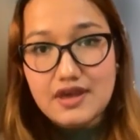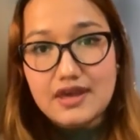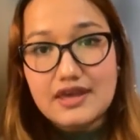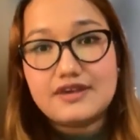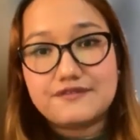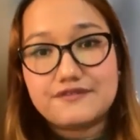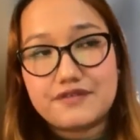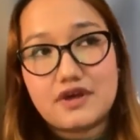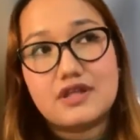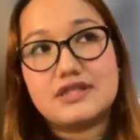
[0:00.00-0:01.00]
if
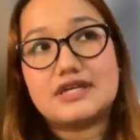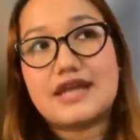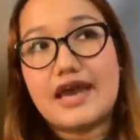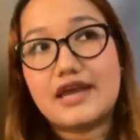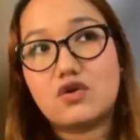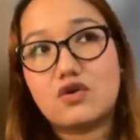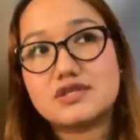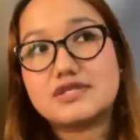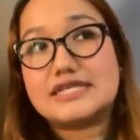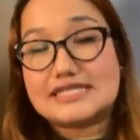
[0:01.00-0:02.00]
the
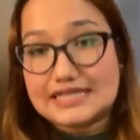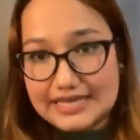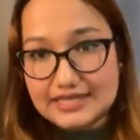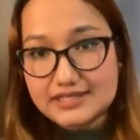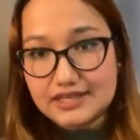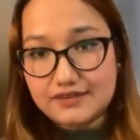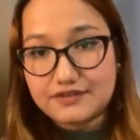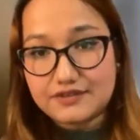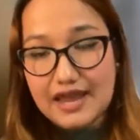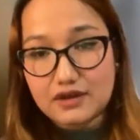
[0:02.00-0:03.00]
diagnosis is late, if the
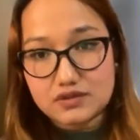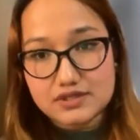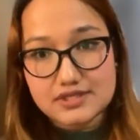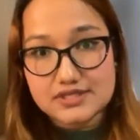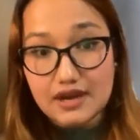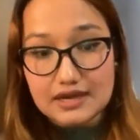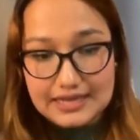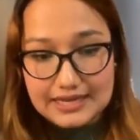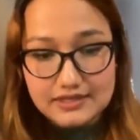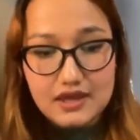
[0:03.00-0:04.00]
diagnosis is done
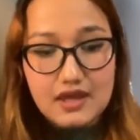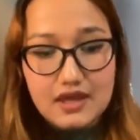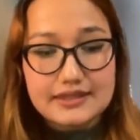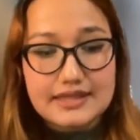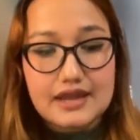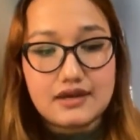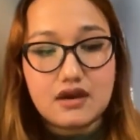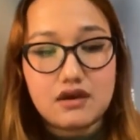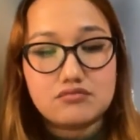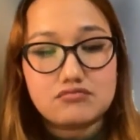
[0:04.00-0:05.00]
late, then
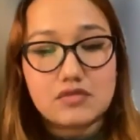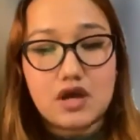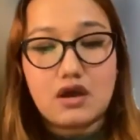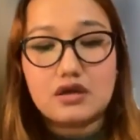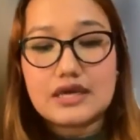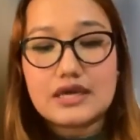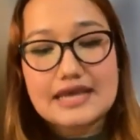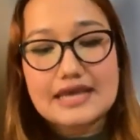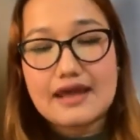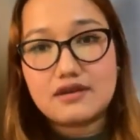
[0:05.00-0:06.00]
uh, it
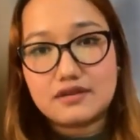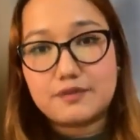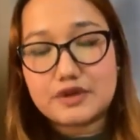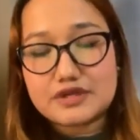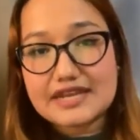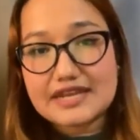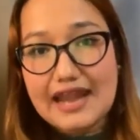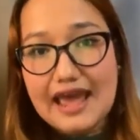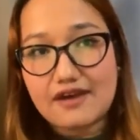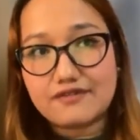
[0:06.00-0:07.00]
can the person can
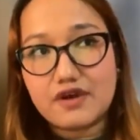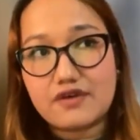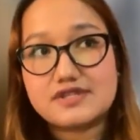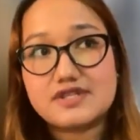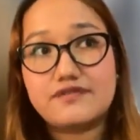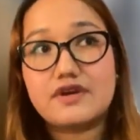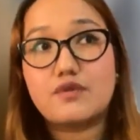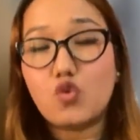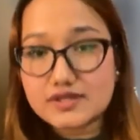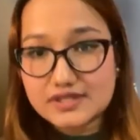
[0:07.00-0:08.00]
have severe
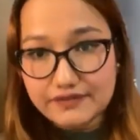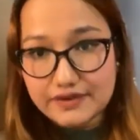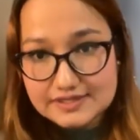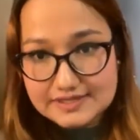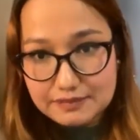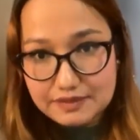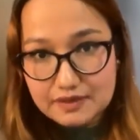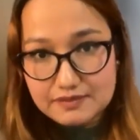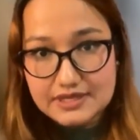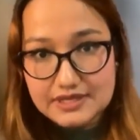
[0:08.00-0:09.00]
more severe
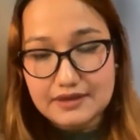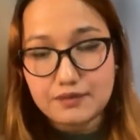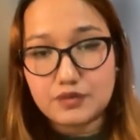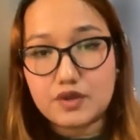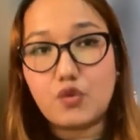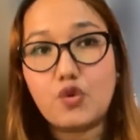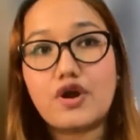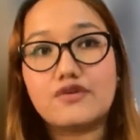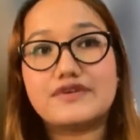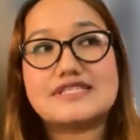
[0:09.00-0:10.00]
symptoms the more
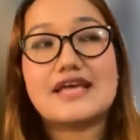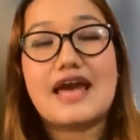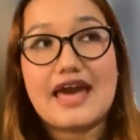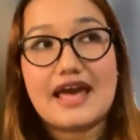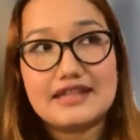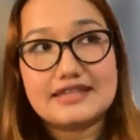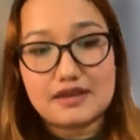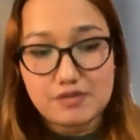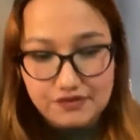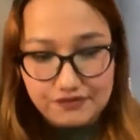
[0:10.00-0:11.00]
of his health can
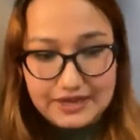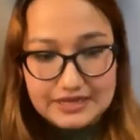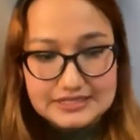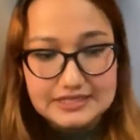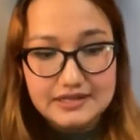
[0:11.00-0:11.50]
be affected